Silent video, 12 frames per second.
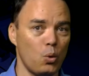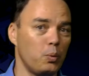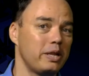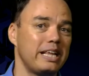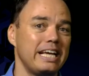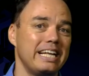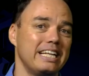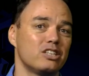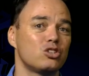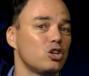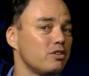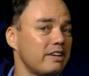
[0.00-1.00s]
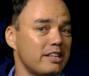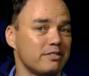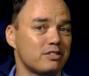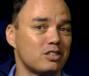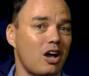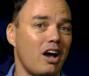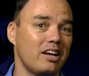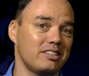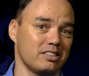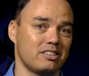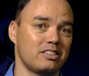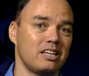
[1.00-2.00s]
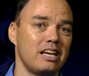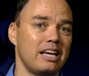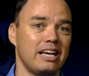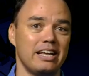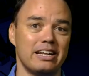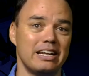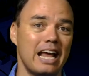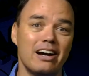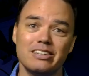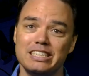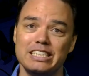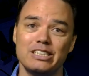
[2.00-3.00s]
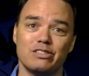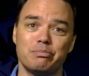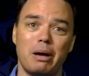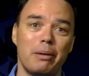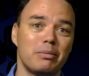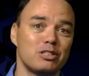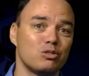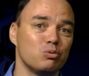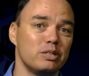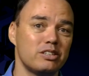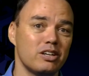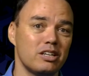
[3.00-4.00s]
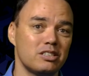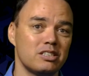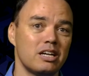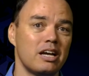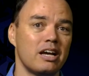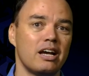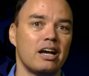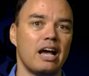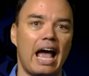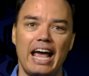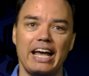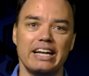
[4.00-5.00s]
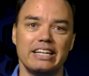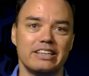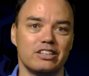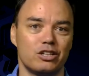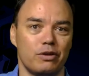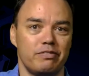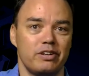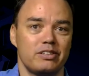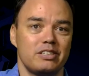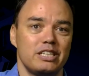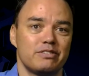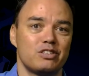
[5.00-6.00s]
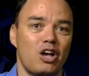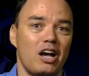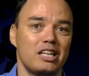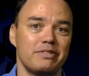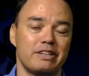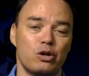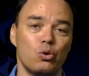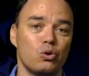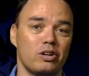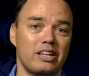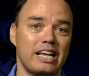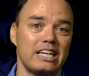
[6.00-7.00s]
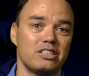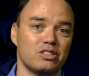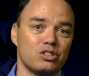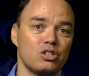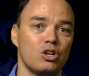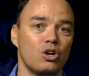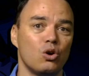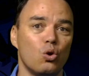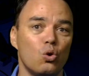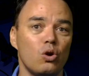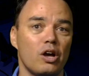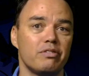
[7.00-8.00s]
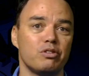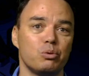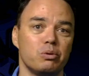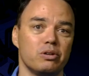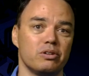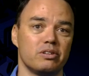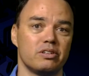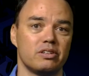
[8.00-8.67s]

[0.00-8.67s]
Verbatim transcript: We see it in surveys of scientists, in analyses of published research, and in the diversity of scientific organisations all over the world.